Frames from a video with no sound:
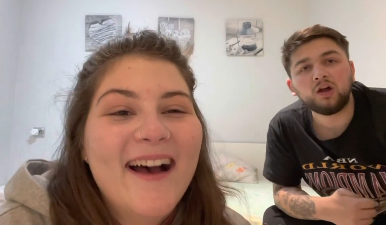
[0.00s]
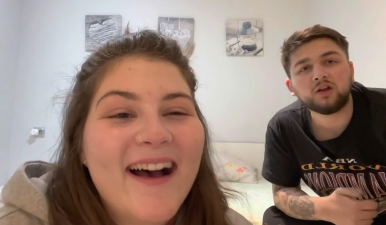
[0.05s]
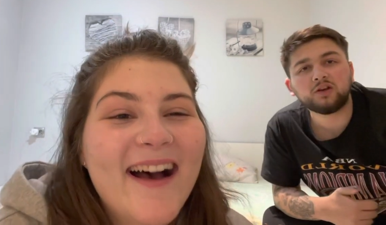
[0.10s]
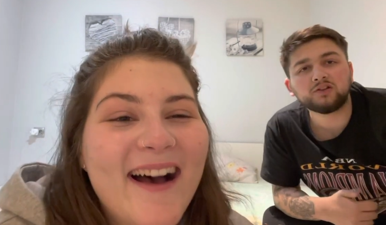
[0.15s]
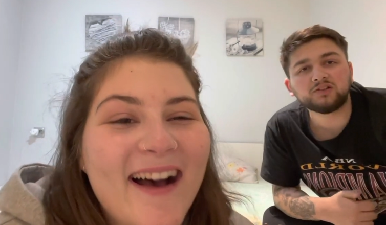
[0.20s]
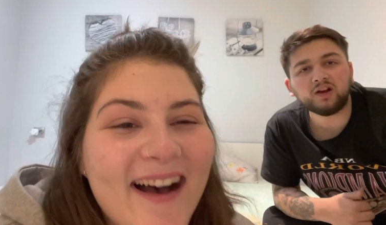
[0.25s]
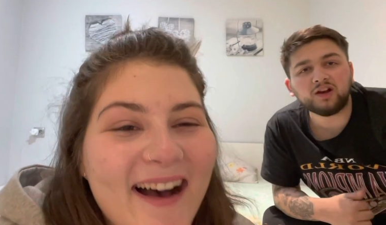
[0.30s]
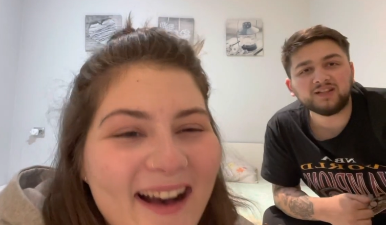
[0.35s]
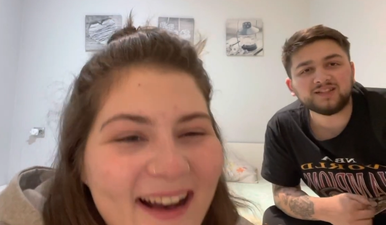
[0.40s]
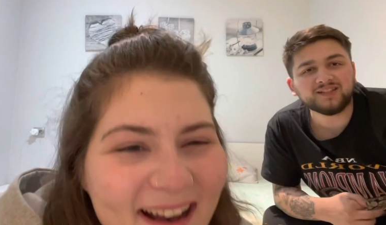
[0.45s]

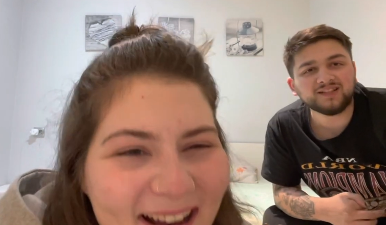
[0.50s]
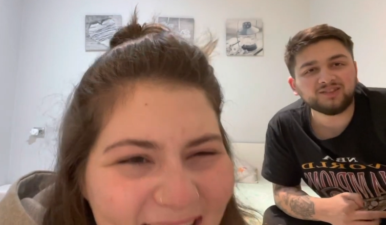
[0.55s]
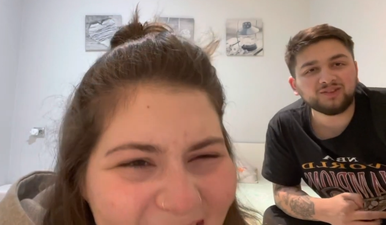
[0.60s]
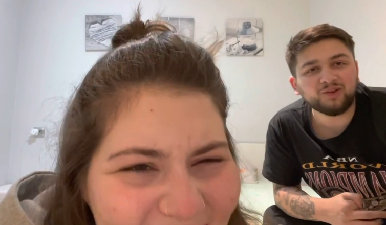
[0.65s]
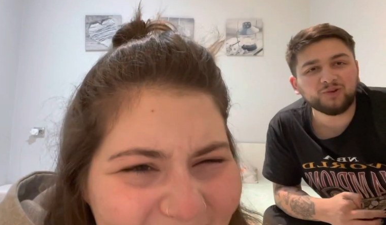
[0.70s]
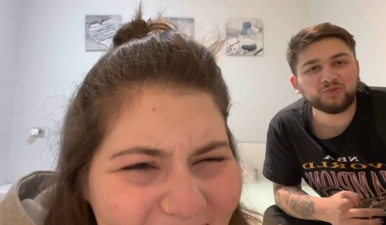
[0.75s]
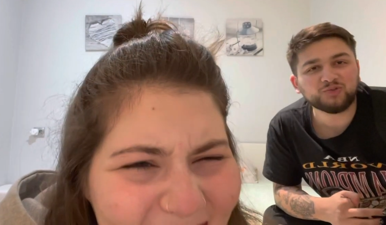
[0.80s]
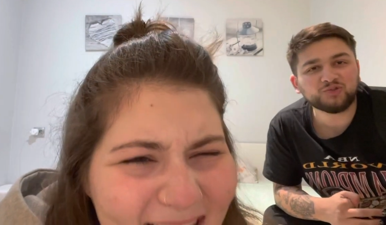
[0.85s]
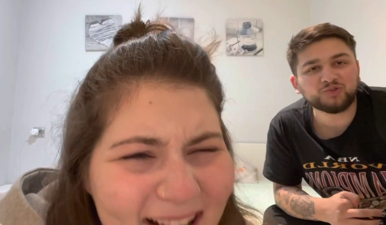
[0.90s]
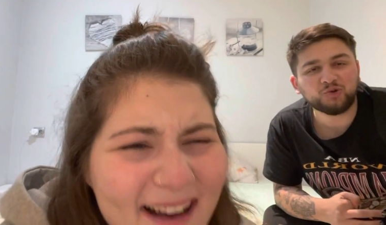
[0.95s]
Speaker 1: Because I said
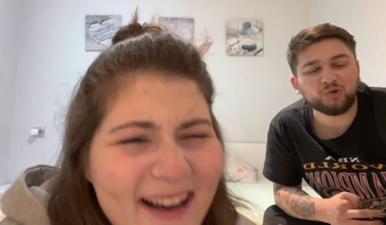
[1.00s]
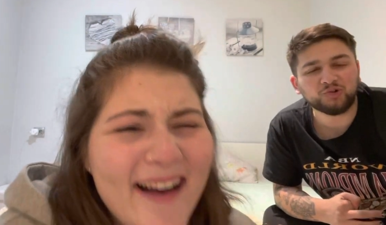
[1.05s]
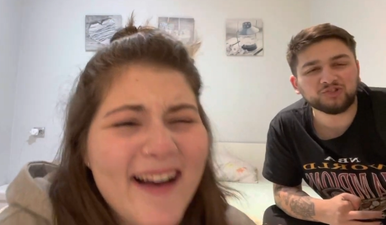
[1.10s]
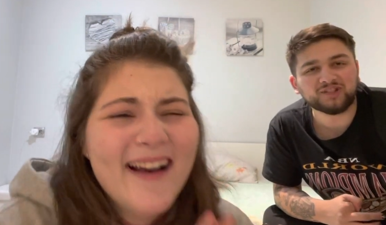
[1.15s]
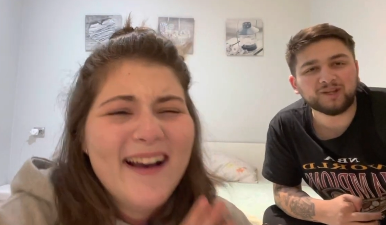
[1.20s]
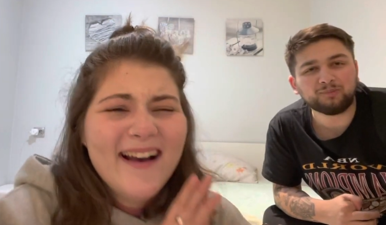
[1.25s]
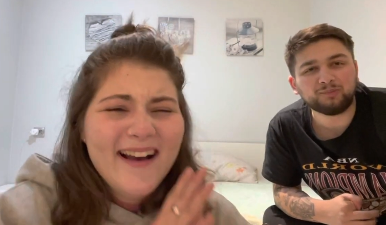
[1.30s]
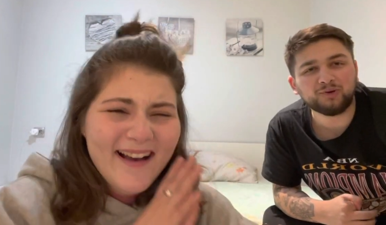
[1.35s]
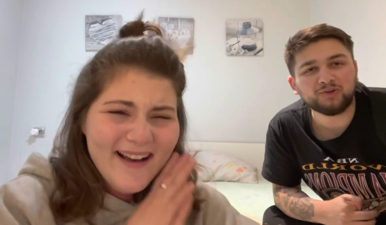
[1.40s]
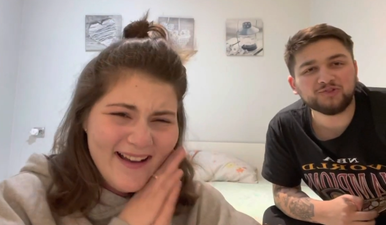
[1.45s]
no sauce.
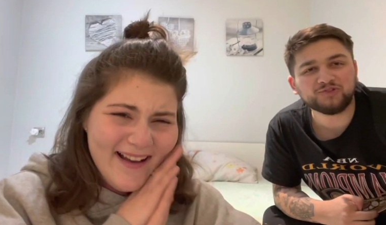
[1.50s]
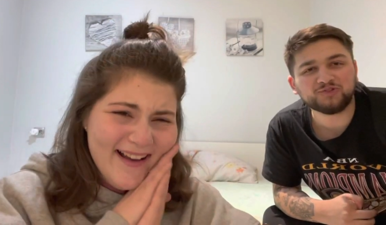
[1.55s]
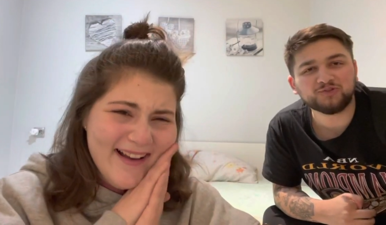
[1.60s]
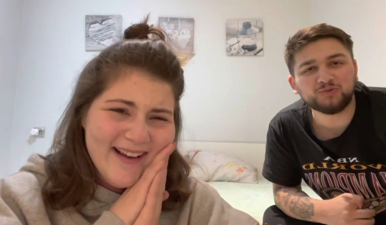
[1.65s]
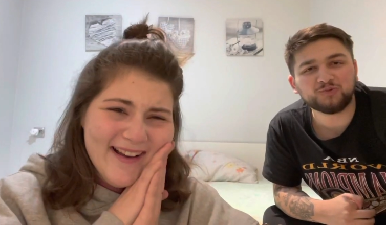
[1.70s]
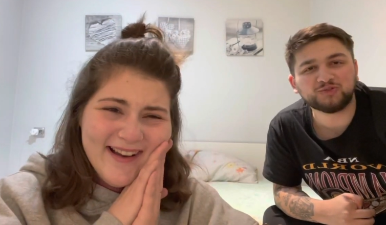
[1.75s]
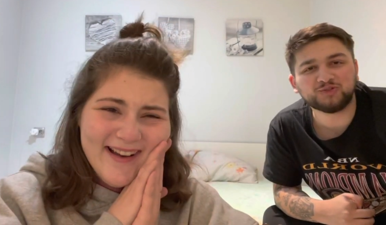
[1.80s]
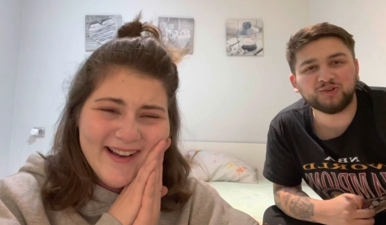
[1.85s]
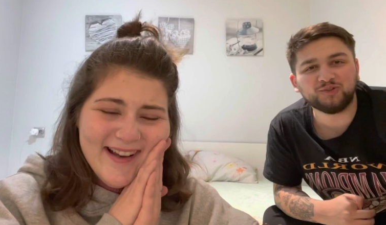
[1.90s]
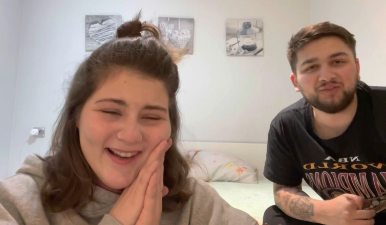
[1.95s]
They put
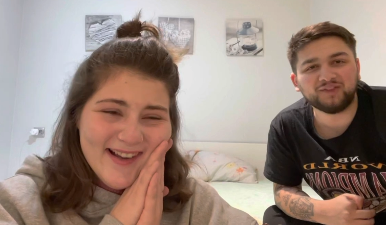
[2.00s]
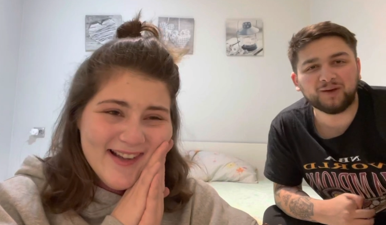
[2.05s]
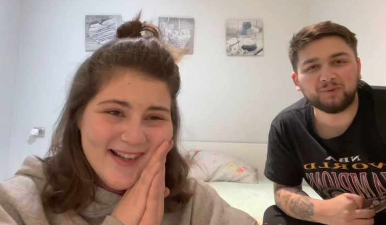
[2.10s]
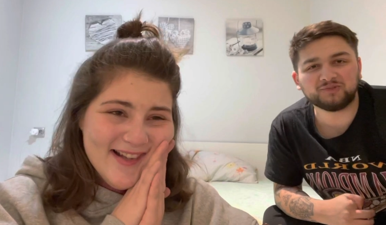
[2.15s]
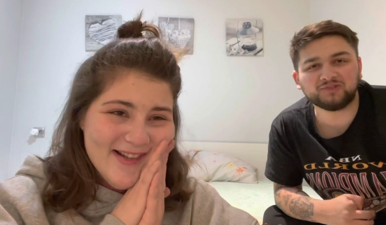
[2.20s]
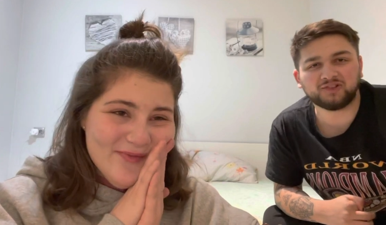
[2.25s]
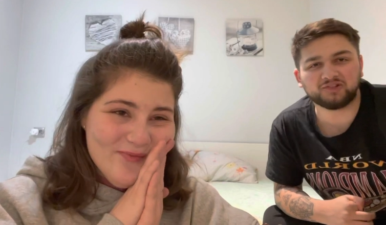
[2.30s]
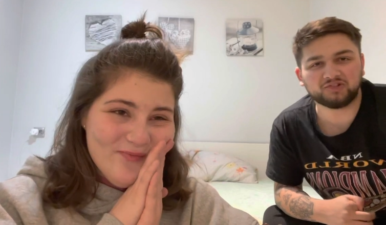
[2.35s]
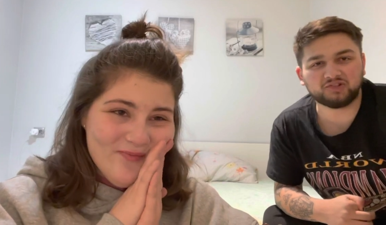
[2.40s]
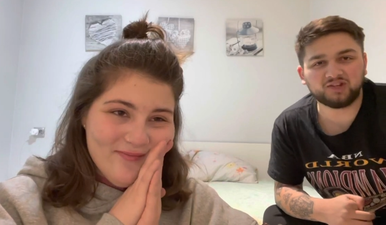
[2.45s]
sauce on there. I
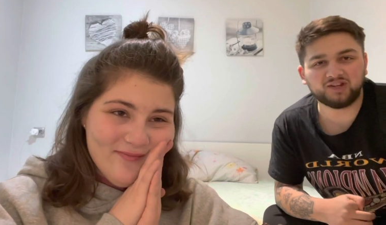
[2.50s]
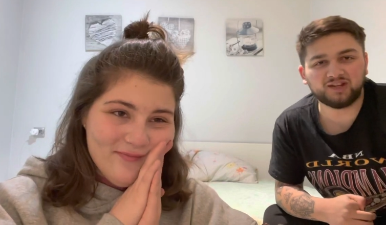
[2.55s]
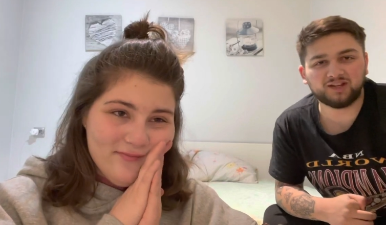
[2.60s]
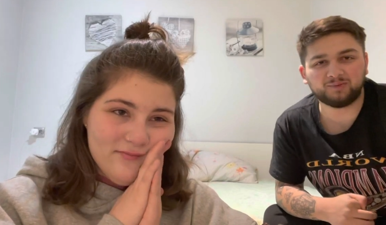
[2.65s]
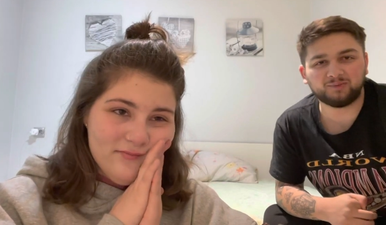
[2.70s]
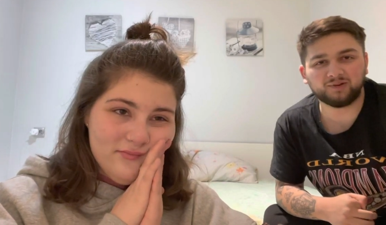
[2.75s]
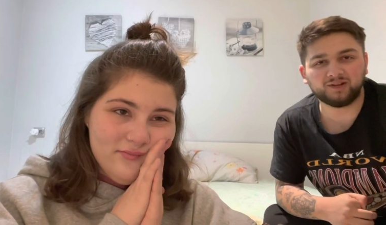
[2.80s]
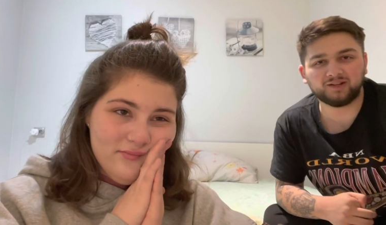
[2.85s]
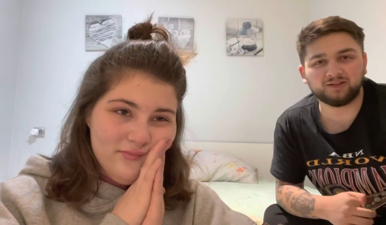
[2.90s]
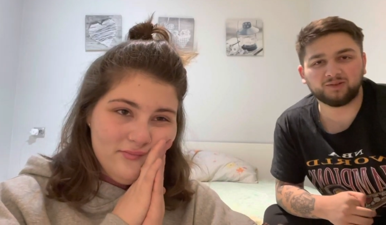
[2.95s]
was like, shit,
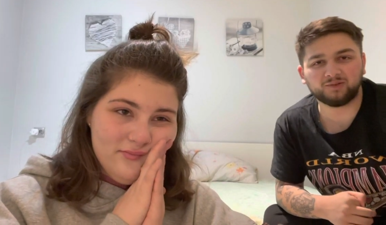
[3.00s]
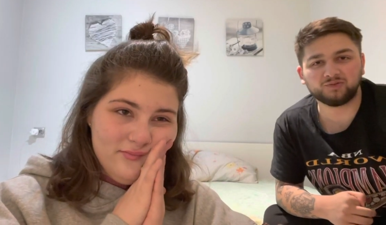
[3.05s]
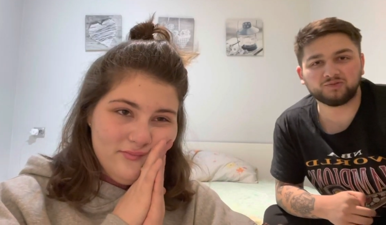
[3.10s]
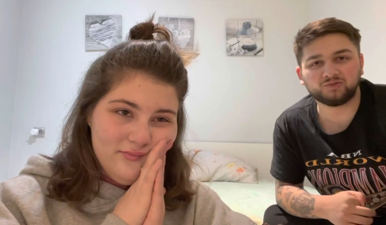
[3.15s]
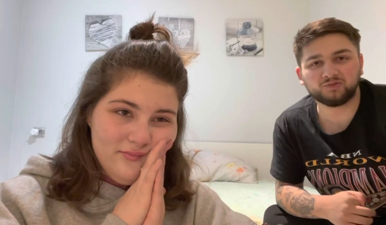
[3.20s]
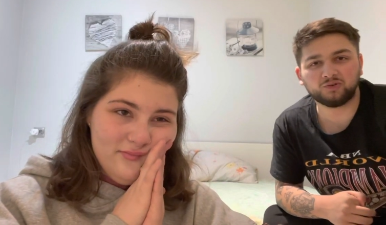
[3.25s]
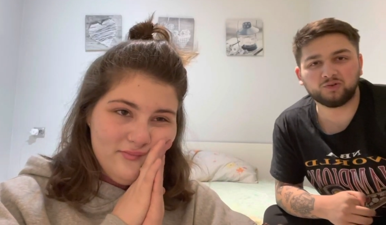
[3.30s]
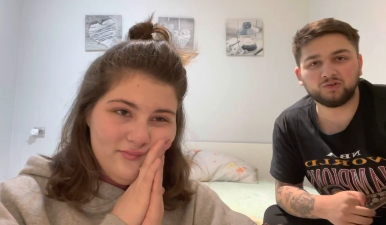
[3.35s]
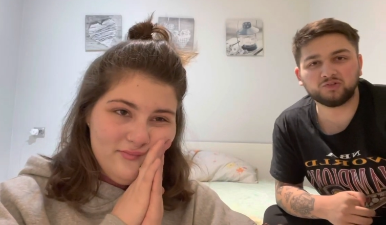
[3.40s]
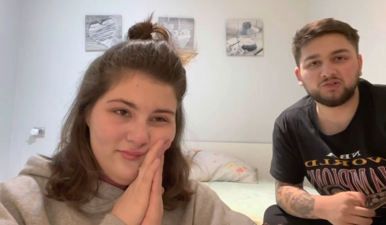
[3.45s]
you wanted no
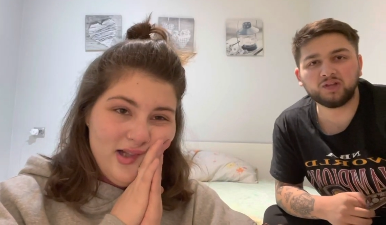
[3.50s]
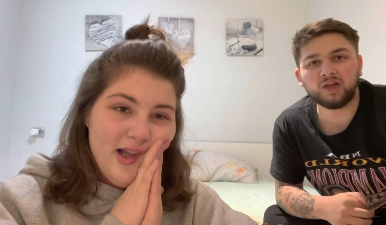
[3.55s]
sauce.